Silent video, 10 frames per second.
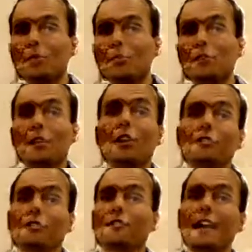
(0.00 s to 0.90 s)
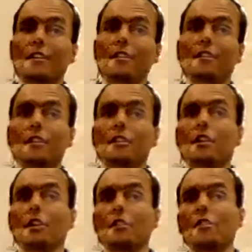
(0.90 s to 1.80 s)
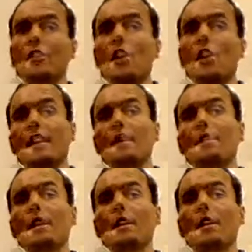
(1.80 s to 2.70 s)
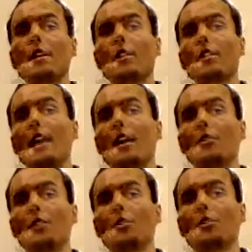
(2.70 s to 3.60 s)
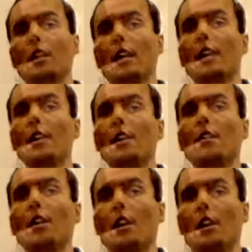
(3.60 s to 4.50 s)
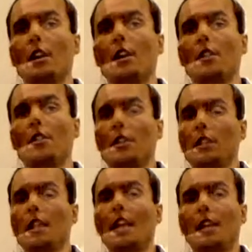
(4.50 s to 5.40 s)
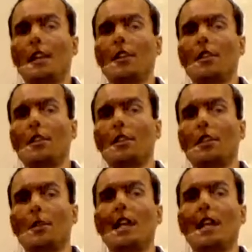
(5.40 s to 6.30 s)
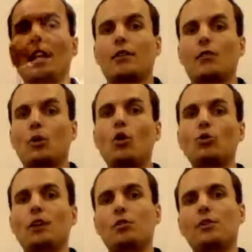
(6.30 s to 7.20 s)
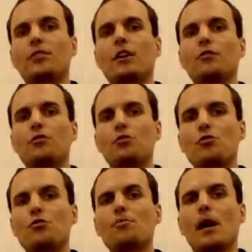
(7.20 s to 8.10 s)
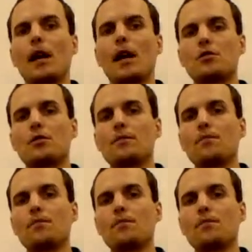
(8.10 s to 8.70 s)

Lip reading: which we call surfactant in the lungs, keeping the alveoli, the liquid lining, from holding to itself too much.